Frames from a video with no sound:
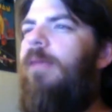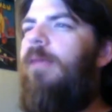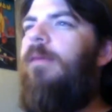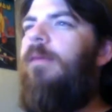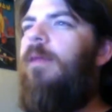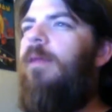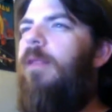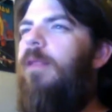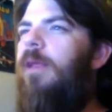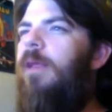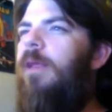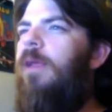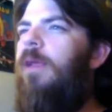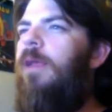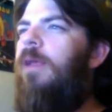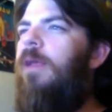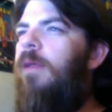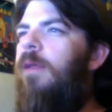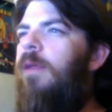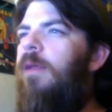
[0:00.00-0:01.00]
was
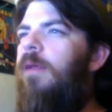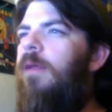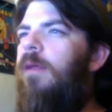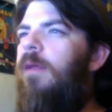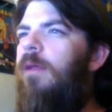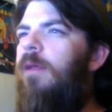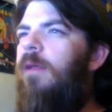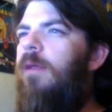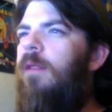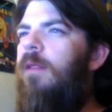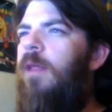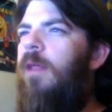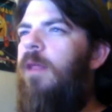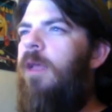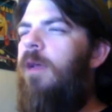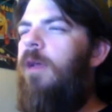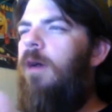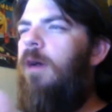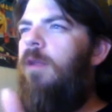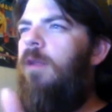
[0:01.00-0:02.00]
basically
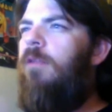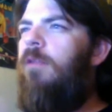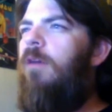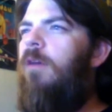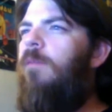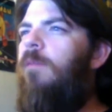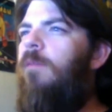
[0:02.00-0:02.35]
like